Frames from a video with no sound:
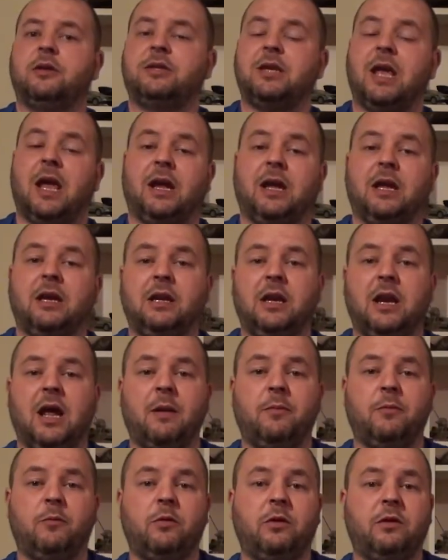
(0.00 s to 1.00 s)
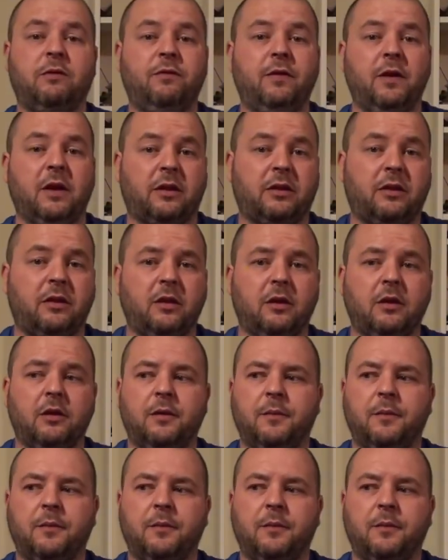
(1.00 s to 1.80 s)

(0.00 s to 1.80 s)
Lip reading: second, it happened with the fifth.